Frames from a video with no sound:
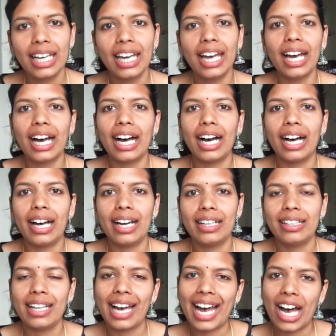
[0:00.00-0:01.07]
and
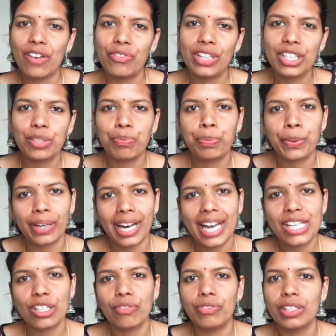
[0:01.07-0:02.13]
average price
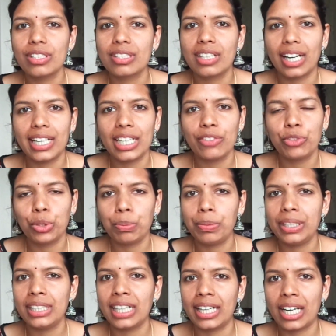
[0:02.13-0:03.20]
of this curry would be
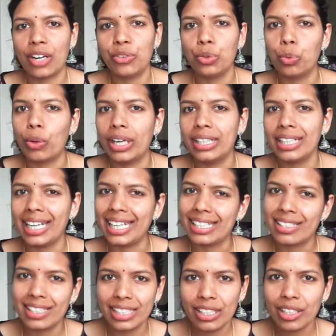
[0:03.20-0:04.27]
around
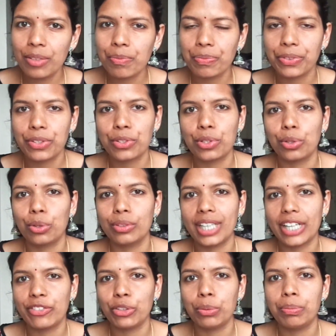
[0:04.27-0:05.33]
180. So that
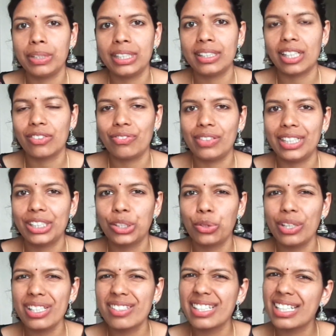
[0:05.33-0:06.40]
would be roughly
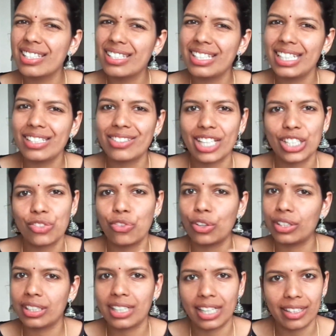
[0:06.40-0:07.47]
360 just for the
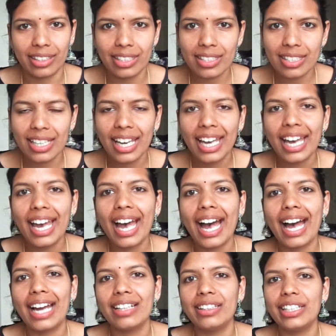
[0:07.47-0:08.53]
curries.
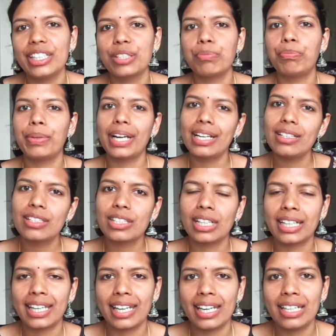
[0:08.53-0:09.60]
And these breads,
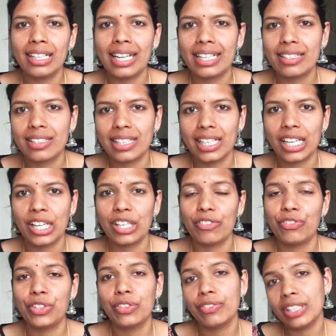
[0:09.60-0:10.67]
again, let's say
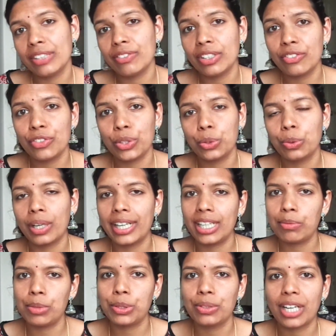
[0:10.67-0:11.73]
even if you are able
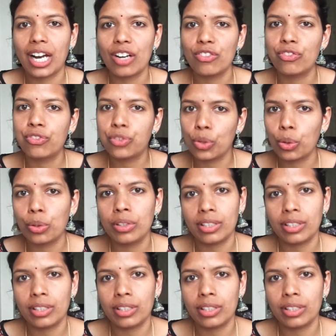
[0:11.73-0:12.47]
to have 4